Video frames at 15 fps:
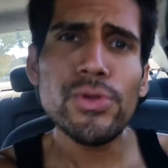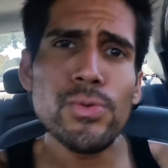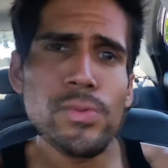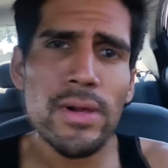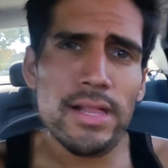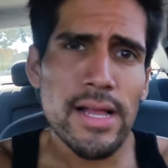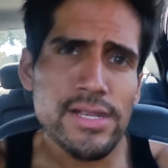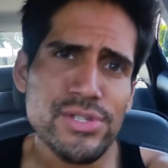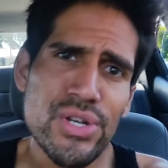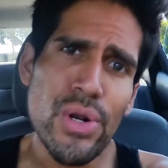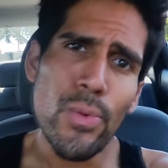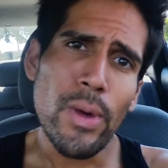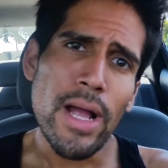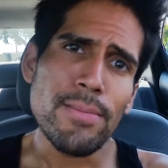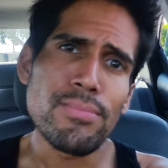you realize your
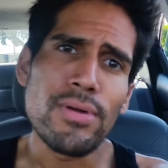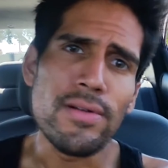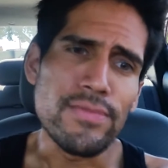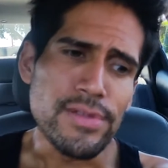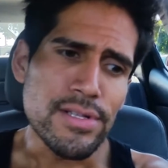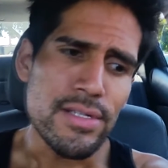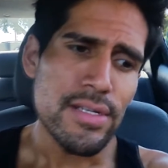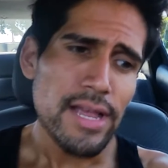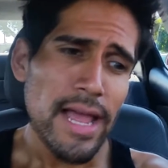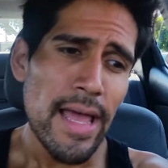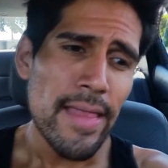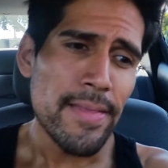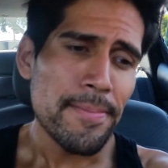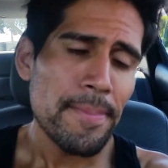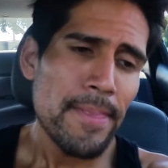own white privilege,
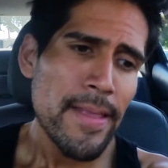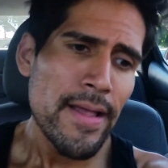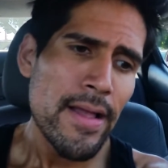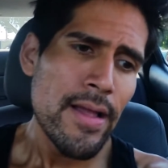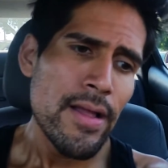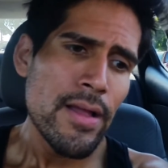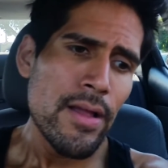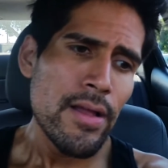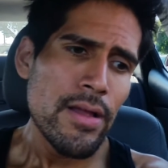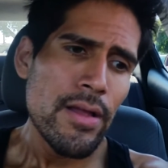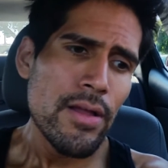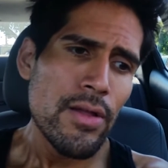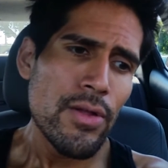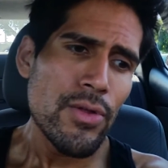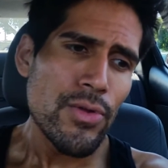and
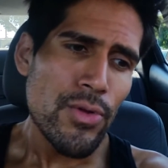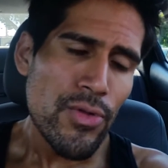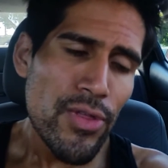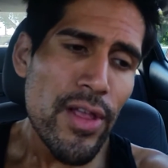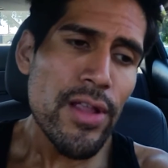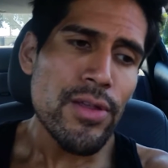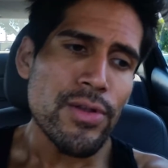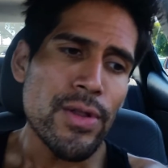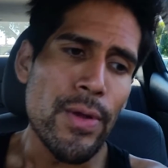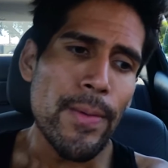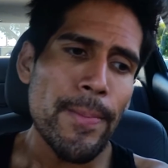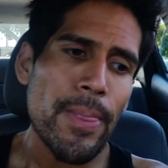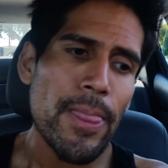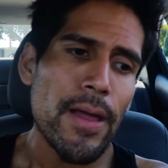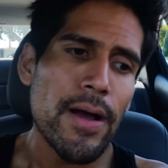you think you do,